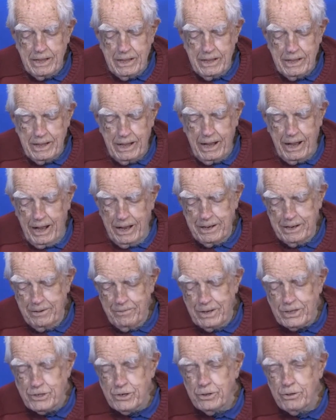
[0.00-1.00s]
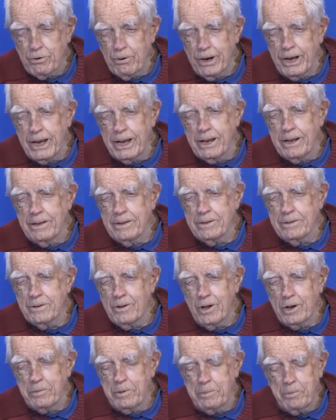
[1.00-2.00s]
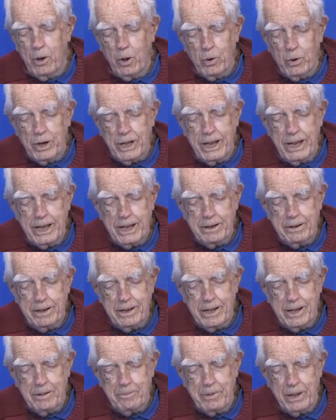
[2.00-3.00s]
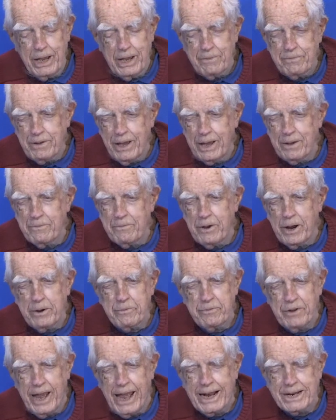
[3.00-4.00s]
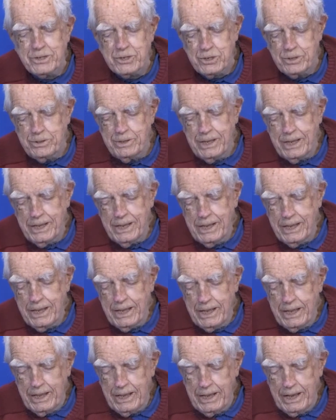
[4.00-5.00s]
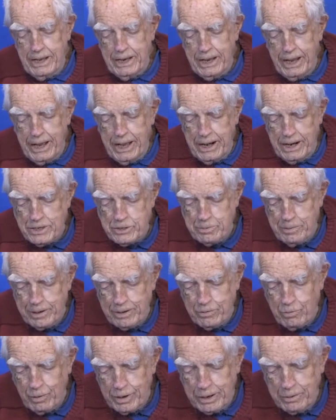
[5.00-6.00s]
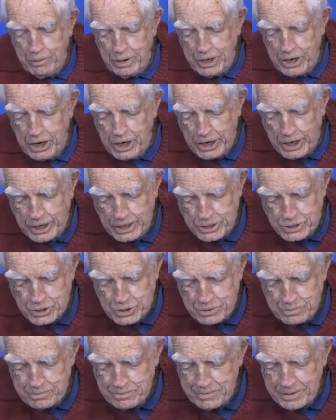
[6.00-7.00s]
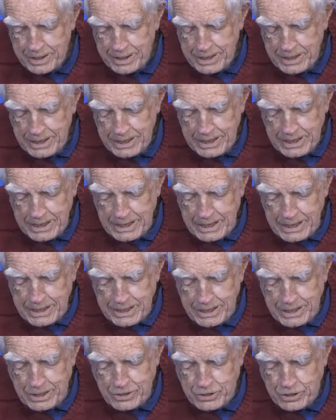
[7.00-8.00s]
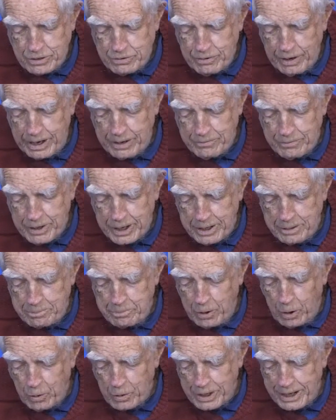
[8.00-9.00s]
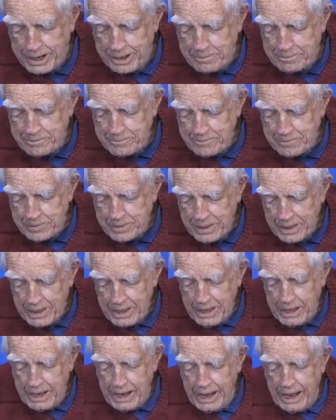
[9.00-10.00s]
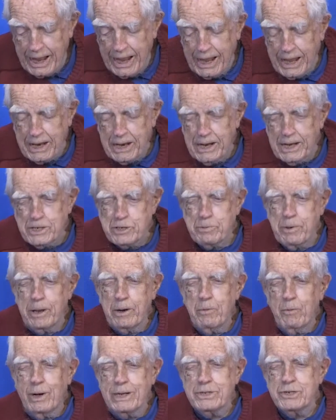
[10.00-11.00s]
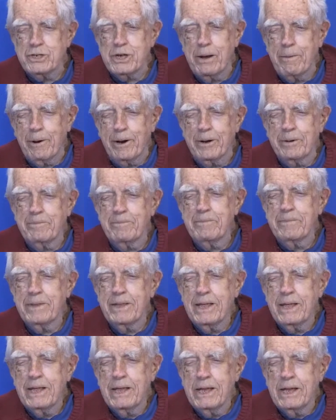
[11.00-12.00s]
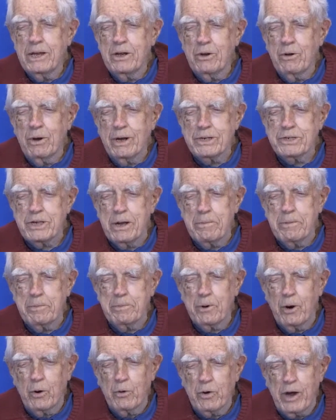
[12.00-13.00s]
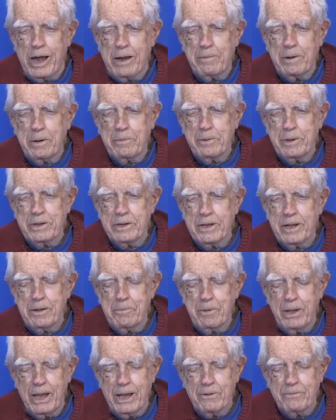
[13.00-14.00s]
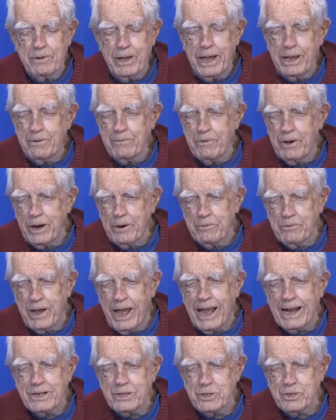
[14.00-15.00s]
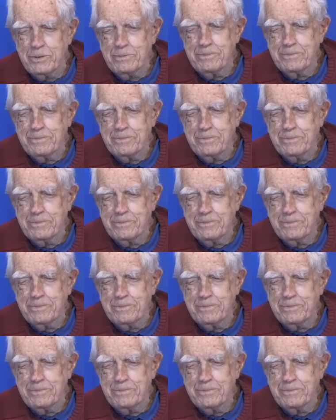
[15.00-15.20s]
Uh, in Division Three, it's going to be Pulteney and uh, BFA of Fairfax. Again, I spent 21 years teaching driver ed at Pulteney, and I spent one summer doing a summer program up at uh, BFA in Fairfax.